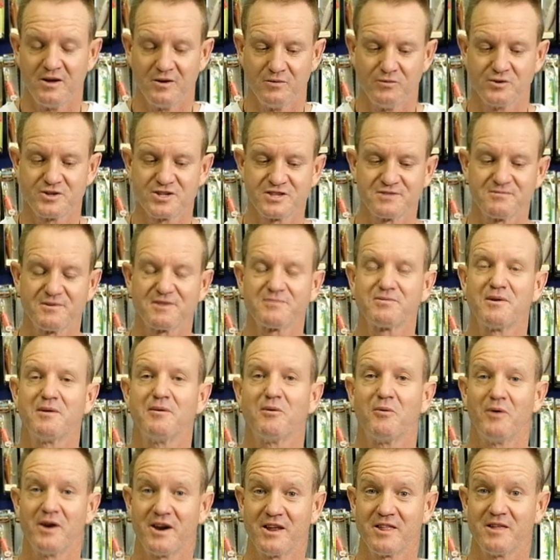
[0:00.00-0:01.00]
which is most
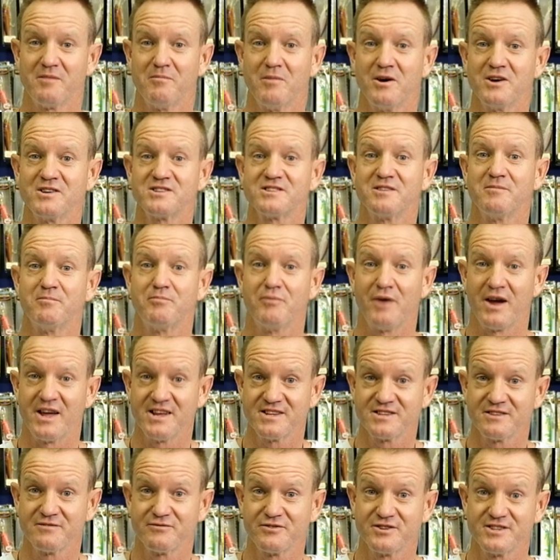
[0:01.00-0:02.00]
probably one of the most
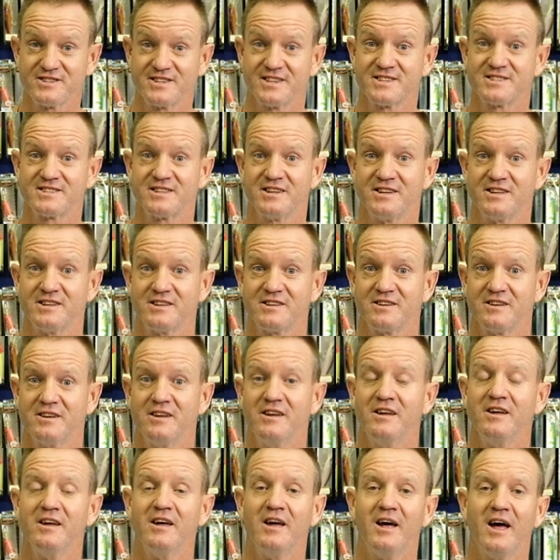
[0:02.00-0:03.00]
abrasive resistant
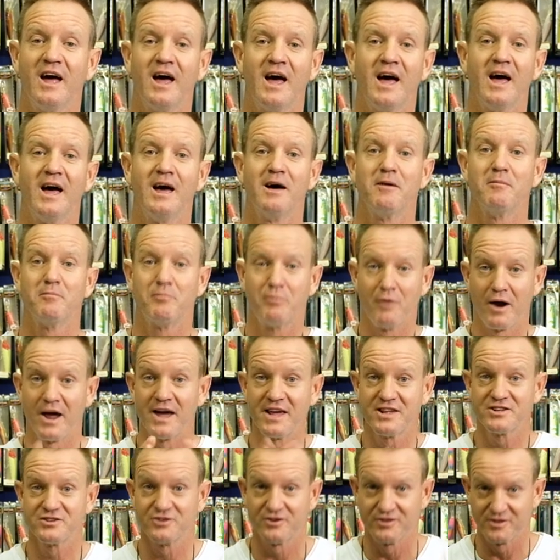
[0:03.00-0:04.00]
uh,
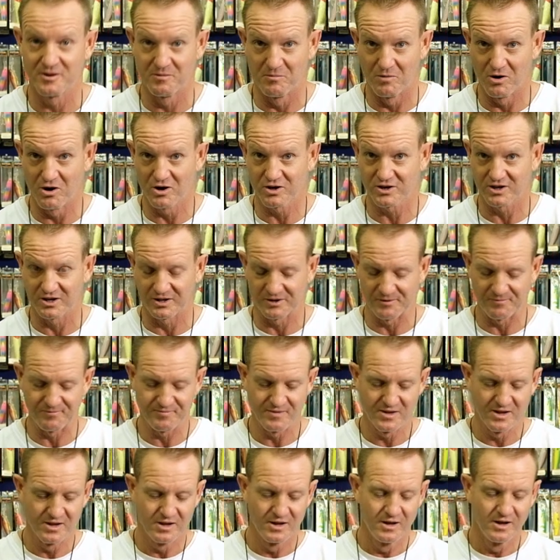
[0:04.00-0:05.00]
braids on the market.
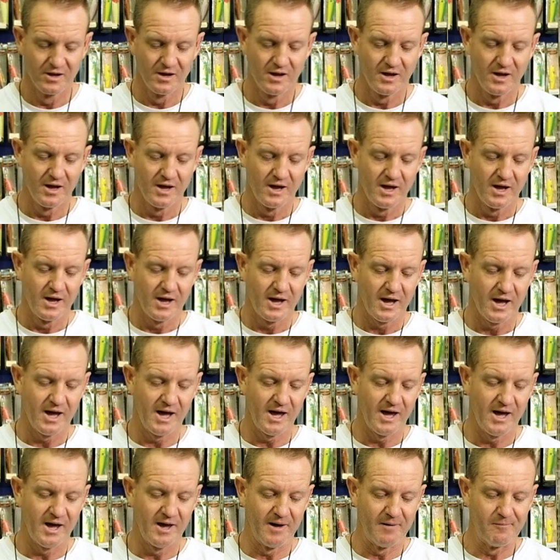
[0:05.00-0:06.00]

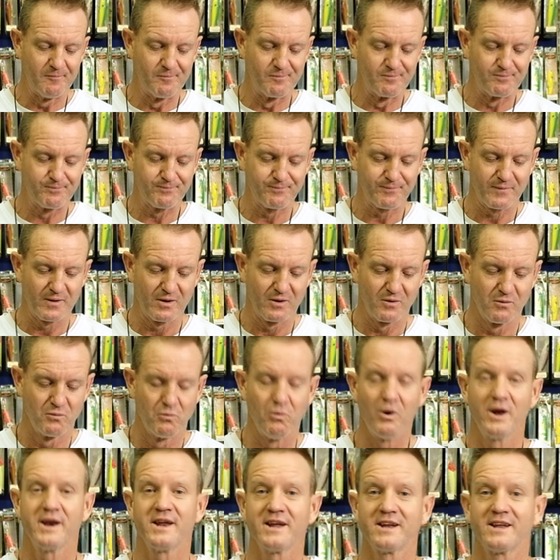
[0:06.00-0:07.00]
Um,
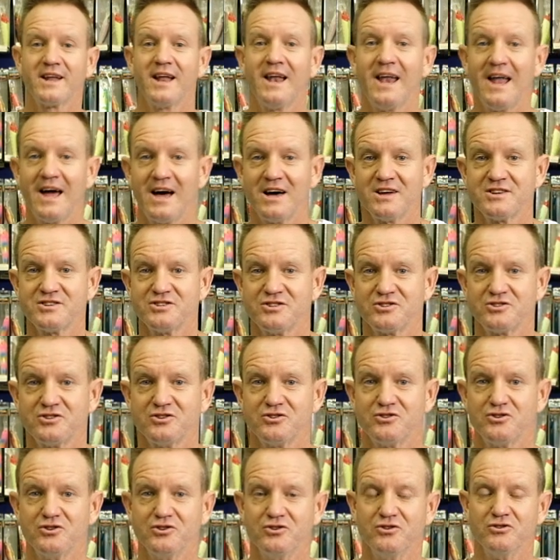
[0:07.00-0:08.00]
what it allows you
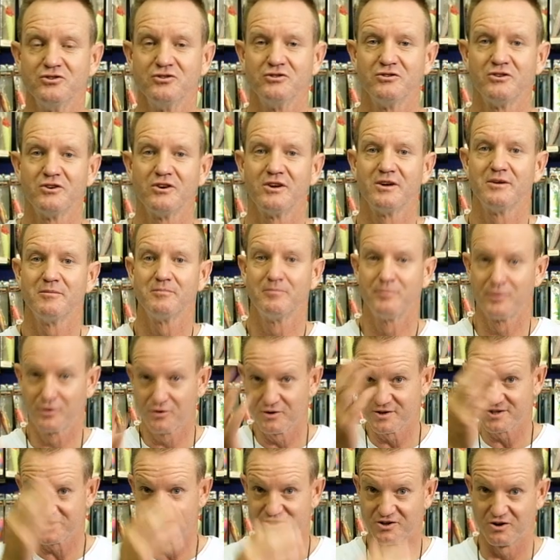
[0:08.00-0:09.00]
to do,
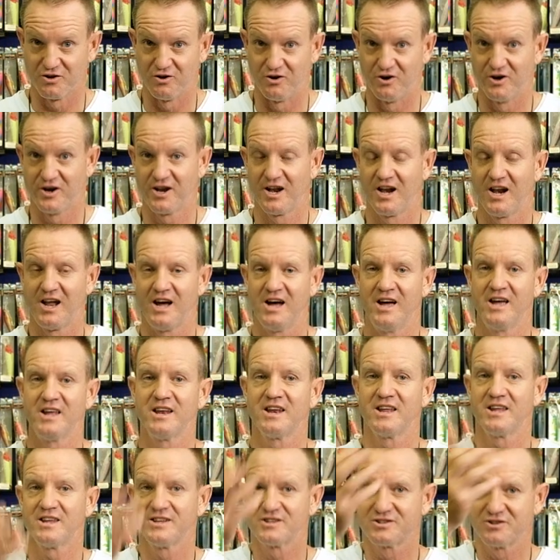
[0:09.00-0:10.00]
because it's a harder
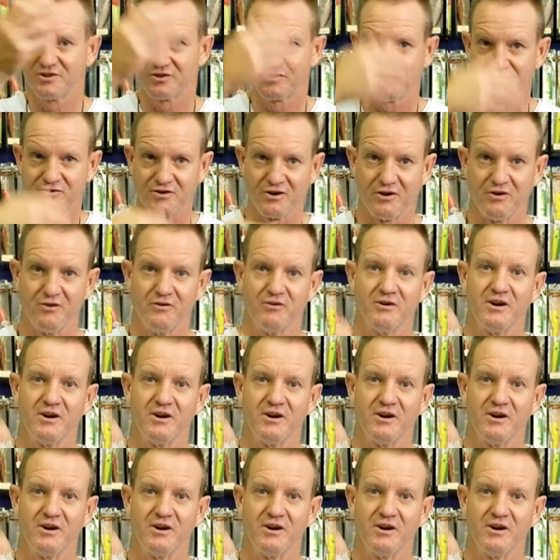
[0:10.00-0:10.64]
line, is to throw